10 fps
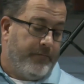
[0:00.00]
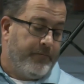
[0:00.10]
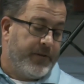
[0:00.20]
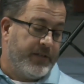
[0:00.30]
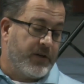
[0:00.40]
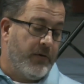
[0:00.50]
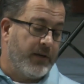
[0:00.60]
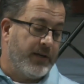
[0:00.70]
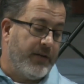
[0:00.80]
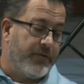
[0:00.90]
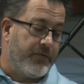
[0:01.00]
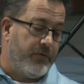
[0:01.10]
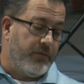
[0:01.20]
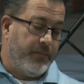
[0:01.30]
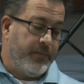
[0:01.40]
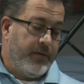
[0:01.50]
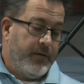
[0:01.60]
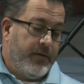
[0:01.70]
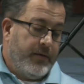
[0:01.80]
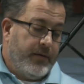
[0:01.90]
He's going down through them.
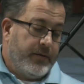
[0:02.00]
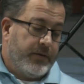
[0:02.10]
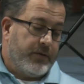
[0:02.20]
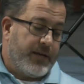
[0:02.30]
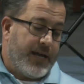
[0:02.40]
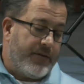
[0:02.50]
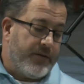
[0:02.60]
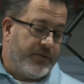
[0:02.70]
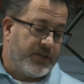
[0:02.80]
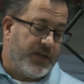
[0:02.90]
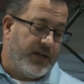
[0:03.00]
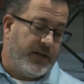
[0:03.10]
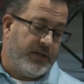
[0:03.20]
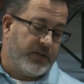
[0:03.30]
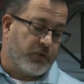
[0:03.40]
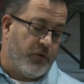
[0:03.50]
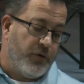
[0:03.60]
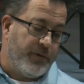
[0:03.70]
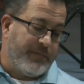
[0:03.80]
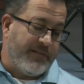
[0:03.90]
So gather the sons. There's
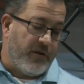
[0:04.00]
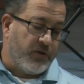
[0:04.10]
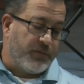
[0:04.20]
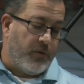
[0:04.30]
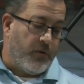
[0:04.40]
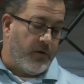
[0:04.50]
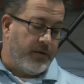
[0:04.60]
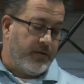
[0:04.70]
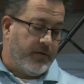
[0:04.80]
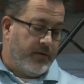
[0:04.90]
Reuben, my firstborn.